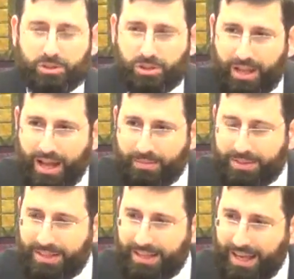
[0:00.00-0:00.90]

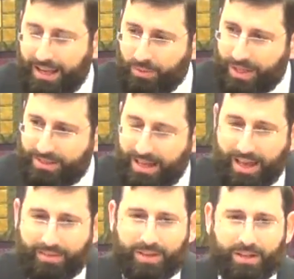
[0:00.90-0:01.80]
Yerushalayim is the gateway to
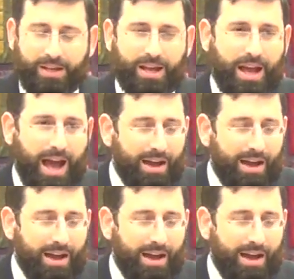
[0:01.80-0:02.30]
heaven.